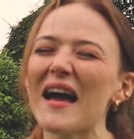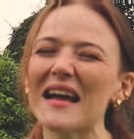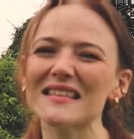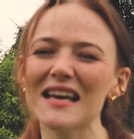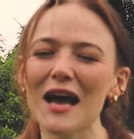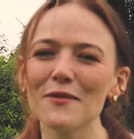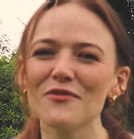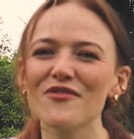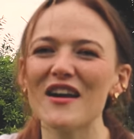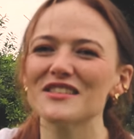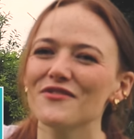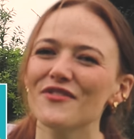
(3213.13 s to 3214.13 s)
that time
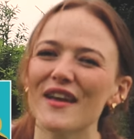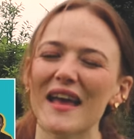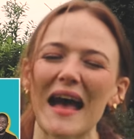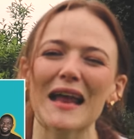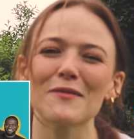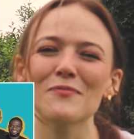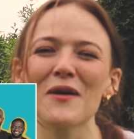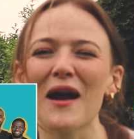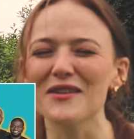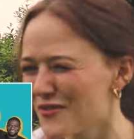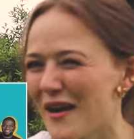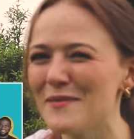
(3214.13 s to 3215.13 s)
Fresh and Fit had a
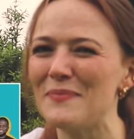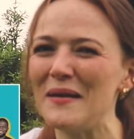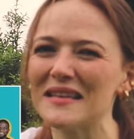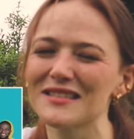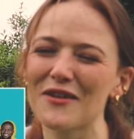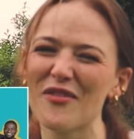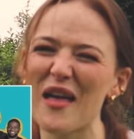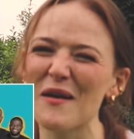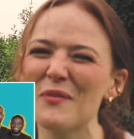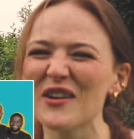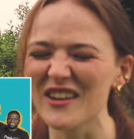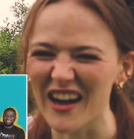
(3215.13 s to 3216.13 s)
proud grapist on their
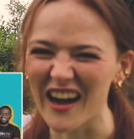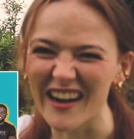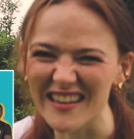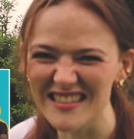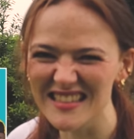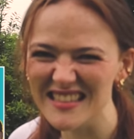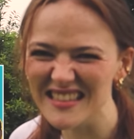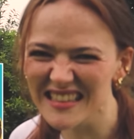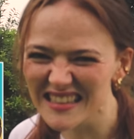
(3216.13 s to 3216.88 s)
podcast.